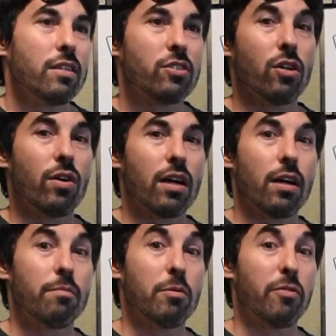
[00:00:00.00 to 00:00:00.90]
So a
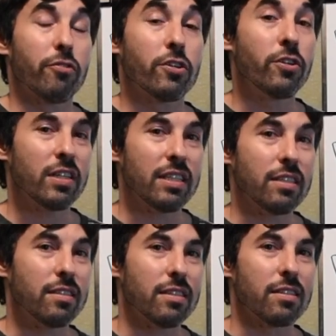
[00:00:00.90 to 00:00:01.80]
complement for
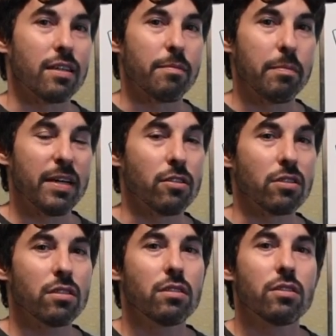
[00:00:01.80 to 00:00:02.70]
cookies is going to be
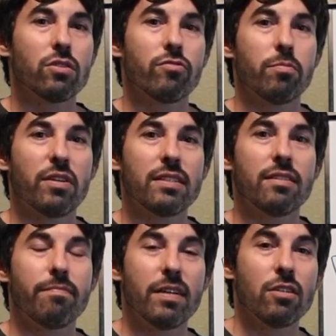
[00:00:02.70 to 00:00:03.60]
milk. So if the price
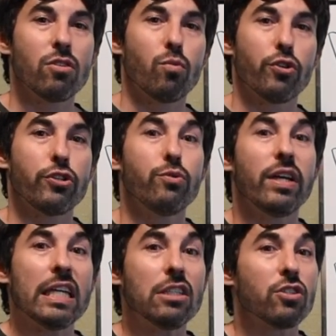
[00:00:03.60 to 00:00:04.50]
of milk were to
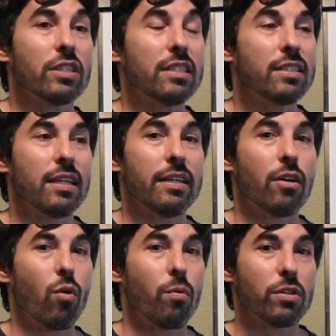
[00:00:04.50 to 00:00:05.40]
increase and
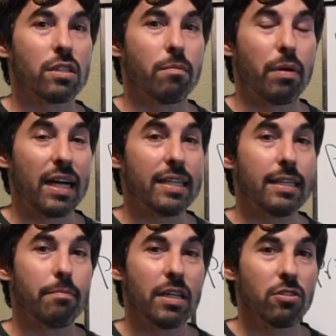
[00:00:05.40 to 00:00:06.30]
no one wants to buy
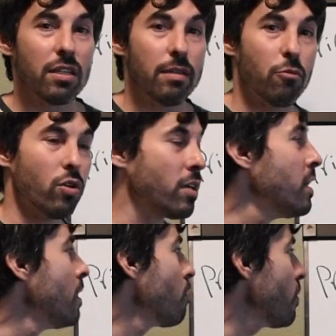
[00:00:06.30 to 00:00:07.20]
any milk anymore,
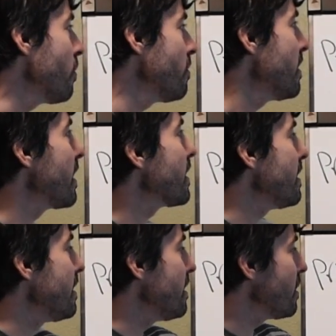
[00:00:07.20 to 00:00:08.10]
well then they're not
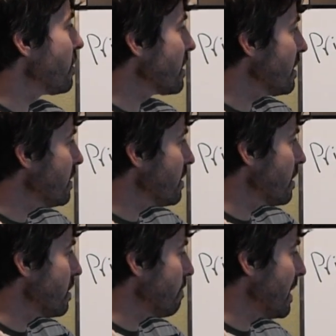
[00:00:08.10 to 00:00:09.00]
going to need any cookies.
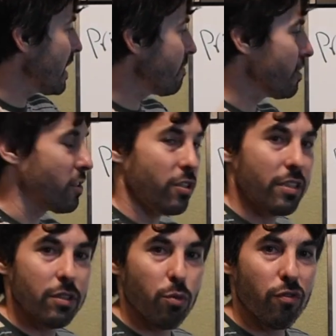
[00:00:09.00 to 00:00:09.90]
The demand for
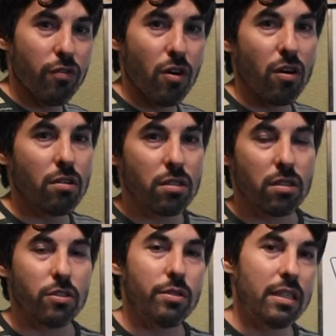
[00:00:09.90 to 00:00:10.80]
cookies will fall
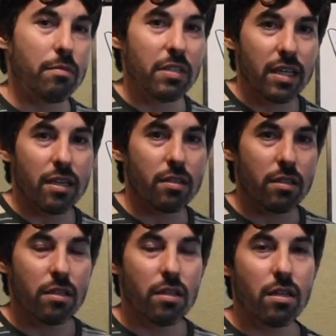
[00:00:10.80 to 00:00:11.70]
because you eat them together.